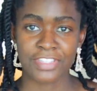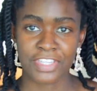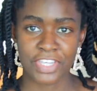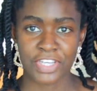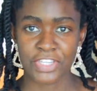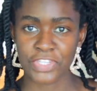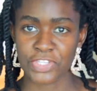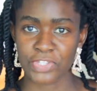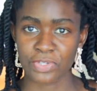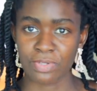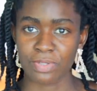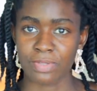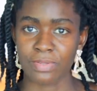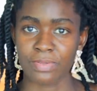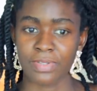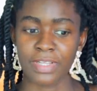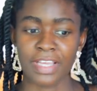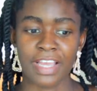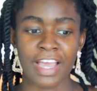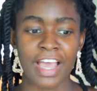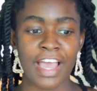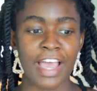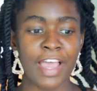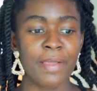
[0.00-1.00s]
schedule.
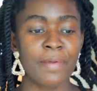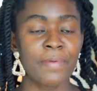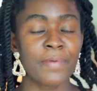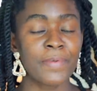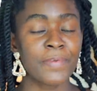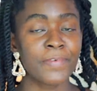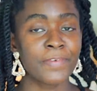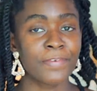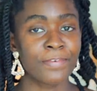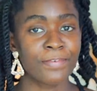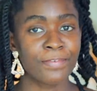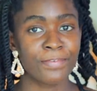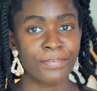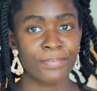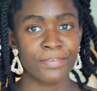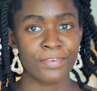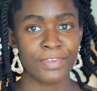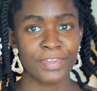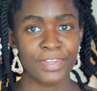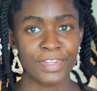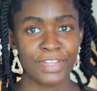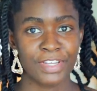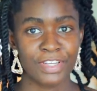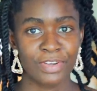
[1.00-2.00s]

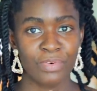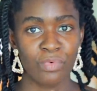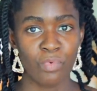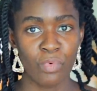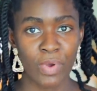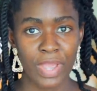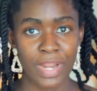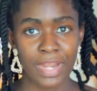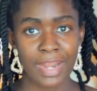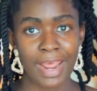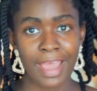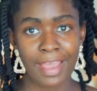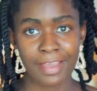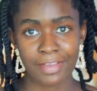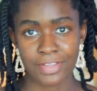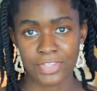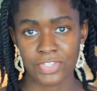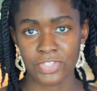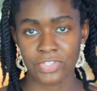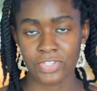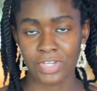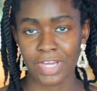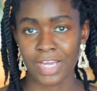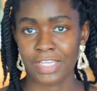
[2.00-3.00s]
When I
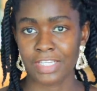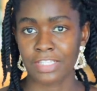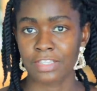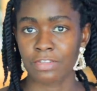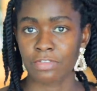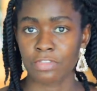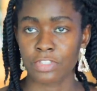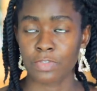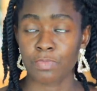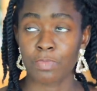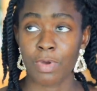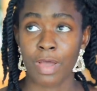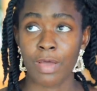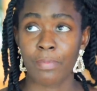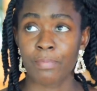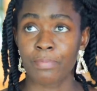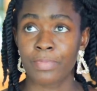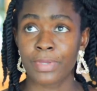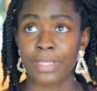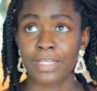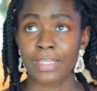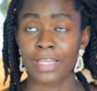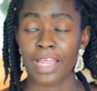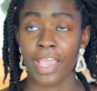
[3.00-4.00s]
started, I was
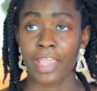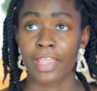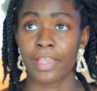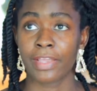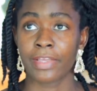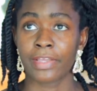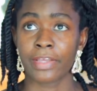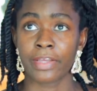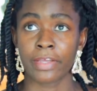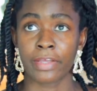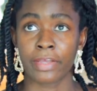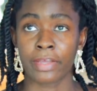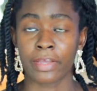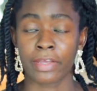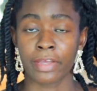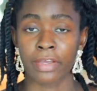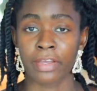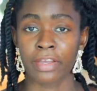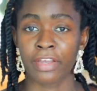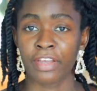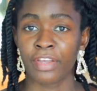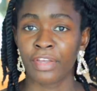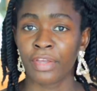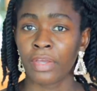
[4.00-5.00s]
pumping like
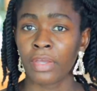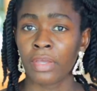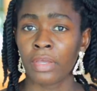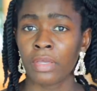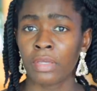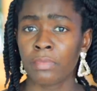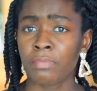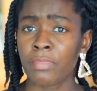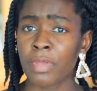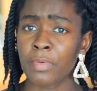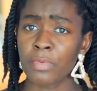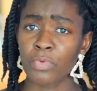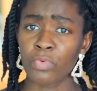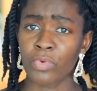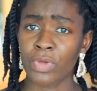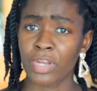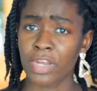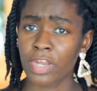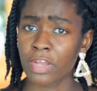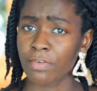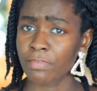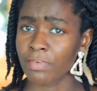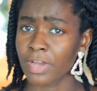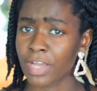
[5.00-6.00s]
maybe
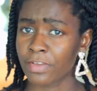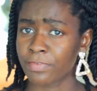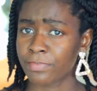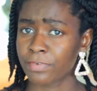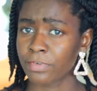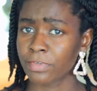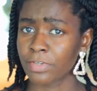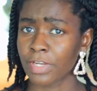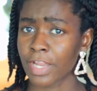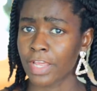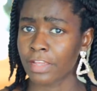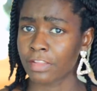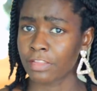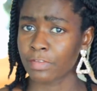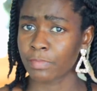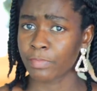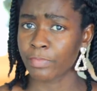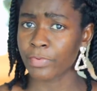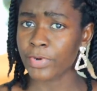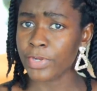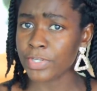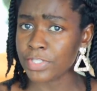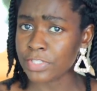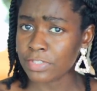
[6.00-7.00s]
whenever I feel like the
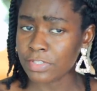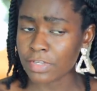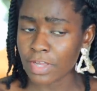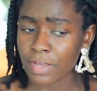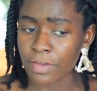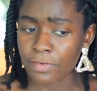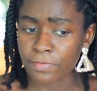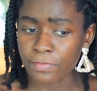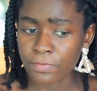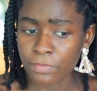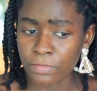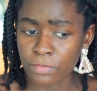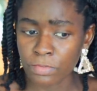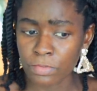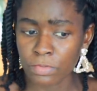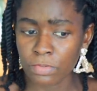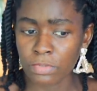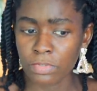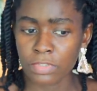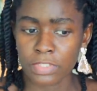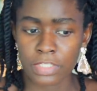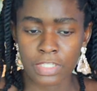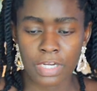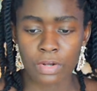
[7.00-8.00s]
breasts are
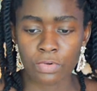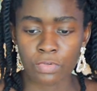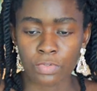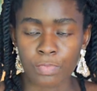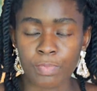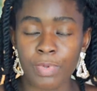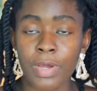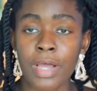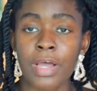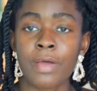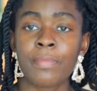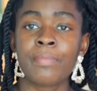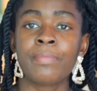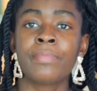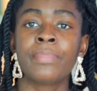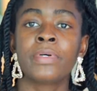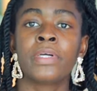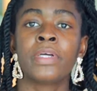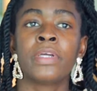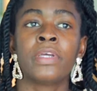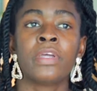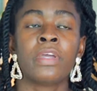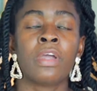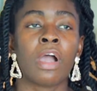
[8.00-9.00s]
full, then I would pump,
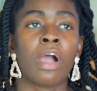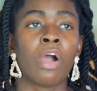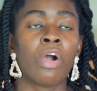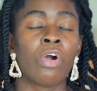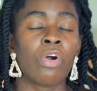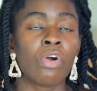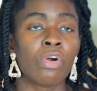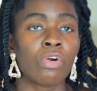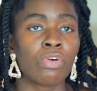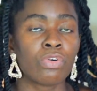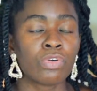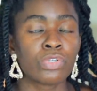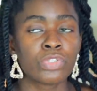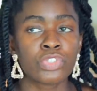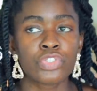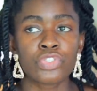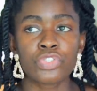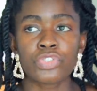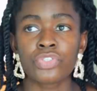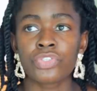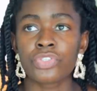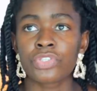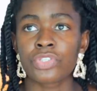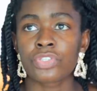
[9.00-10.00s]
or
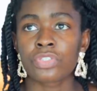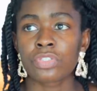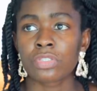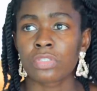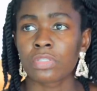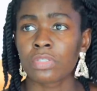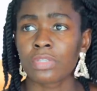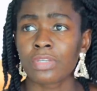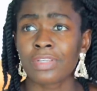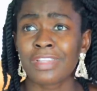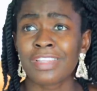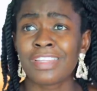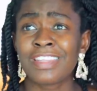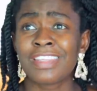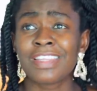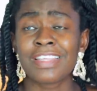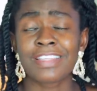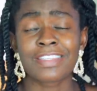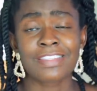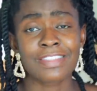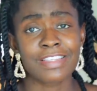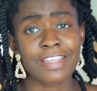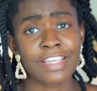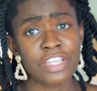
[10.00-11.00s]
just the
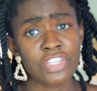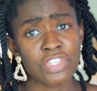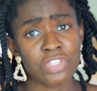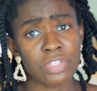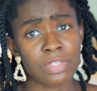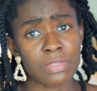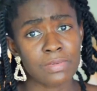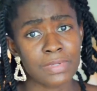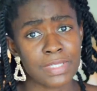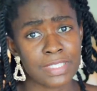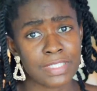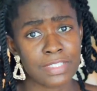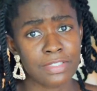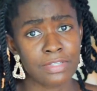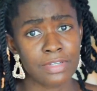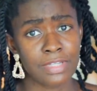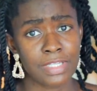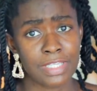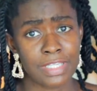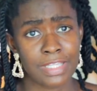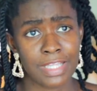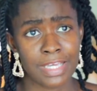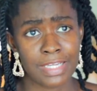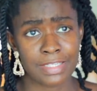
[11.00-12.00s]
schedule was
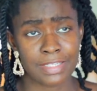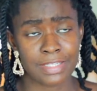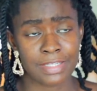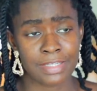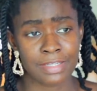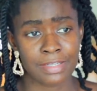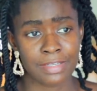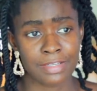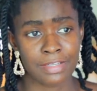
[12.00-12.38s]
not that